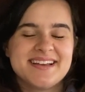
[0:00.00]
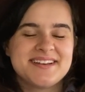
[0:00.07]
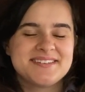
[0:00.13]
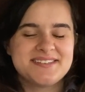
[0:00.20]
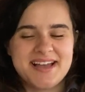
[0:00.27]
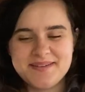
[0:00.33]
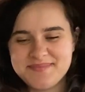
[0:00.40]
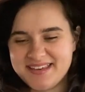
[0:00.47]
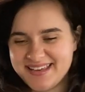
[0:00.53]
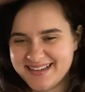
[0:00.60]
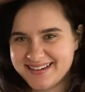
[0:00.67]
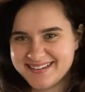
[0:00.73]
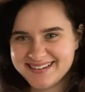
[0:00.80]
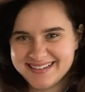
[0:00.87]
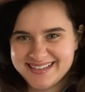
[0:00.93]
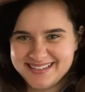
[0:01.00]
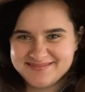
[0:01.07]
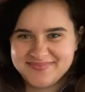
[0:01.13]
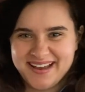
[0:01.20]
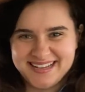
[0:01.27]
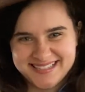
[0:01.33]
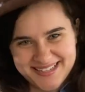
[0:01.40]
So I'm here
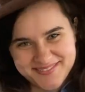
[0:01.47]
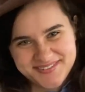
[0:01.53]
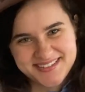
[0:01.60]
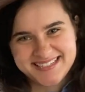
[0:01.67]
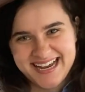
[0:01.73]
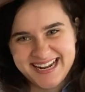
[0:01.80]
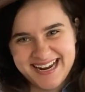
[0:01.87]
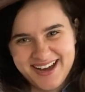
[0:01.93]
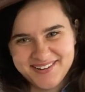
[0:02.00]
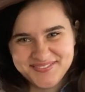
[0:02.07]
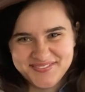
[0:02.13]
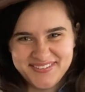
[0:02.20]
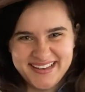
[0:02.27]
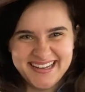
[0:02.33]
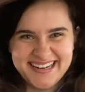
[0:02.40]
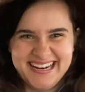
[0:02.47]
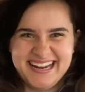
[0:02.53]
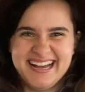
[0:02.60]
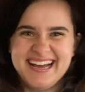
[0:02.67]
in my suffragette outfit,